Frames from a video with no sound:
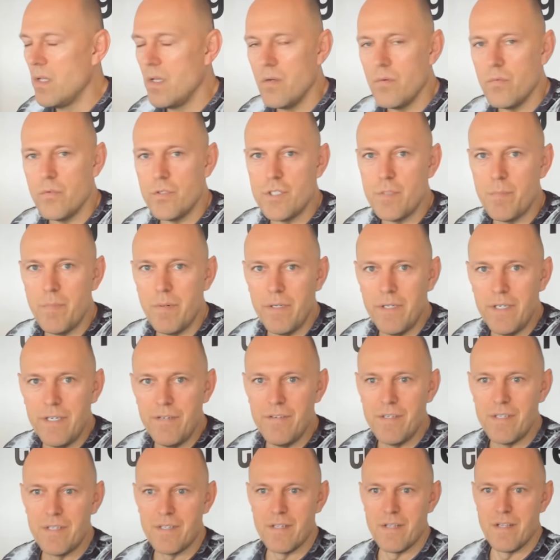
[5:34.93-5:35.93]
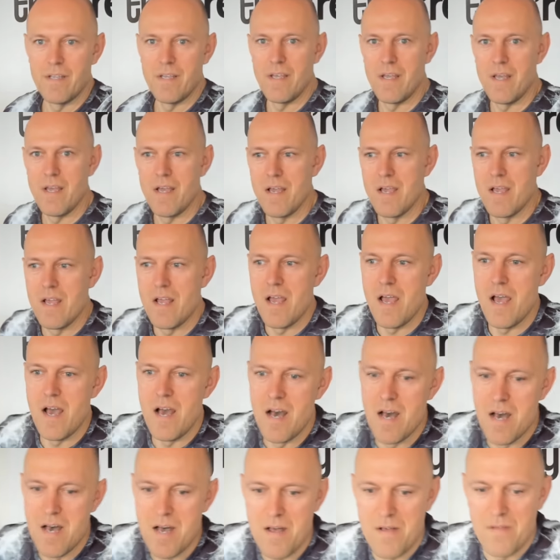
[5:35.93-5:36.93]
Would you believe it?
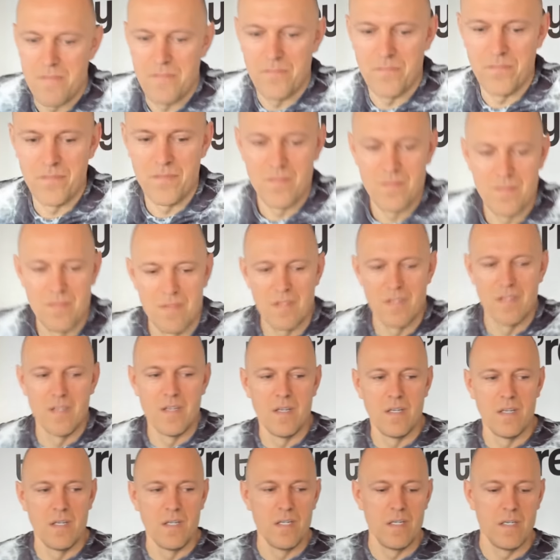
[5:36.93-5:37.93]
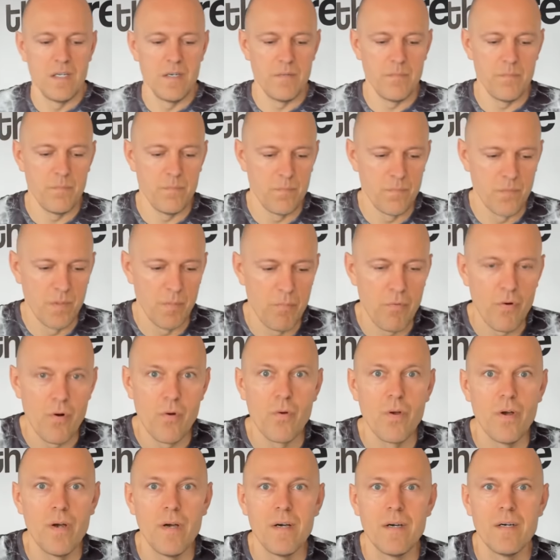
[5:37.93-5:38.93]
Uh, the
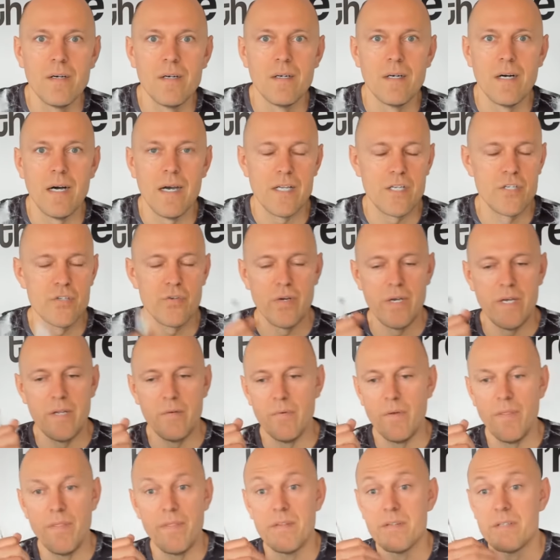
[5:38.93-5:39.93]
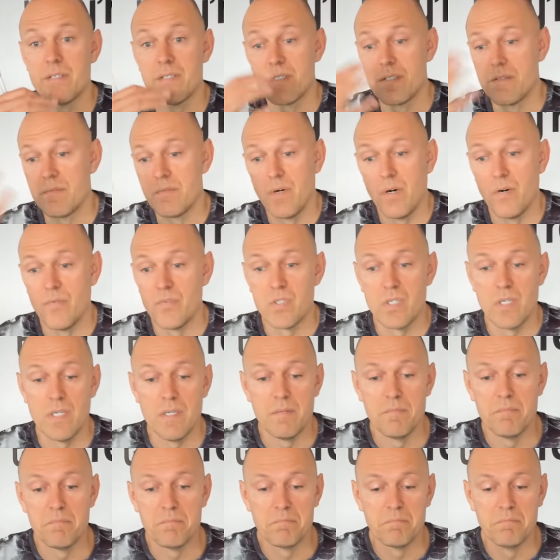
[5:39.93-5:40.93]
broker I trade with is obviously
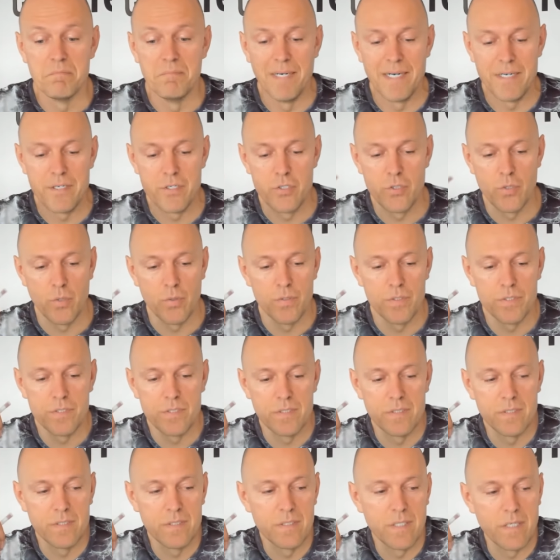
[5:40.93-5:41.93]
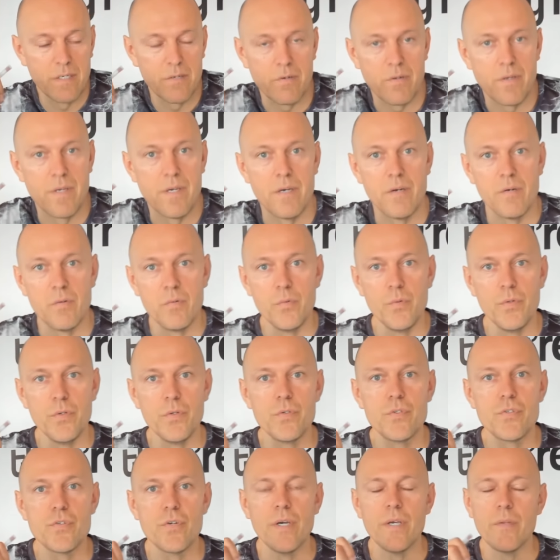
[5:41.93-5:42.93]
my choice, and I don't care who you
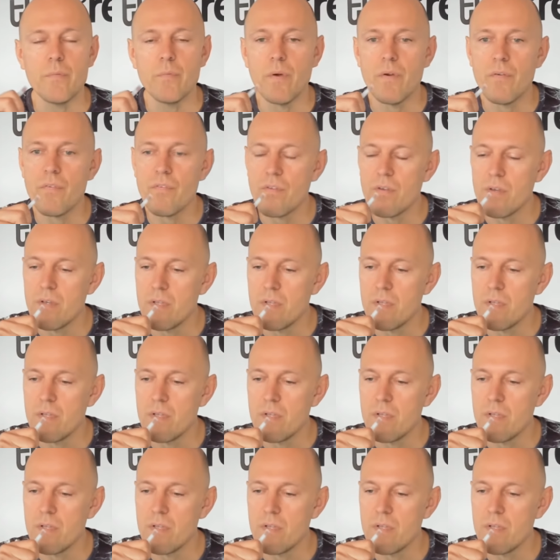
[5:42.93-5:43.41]
trade with.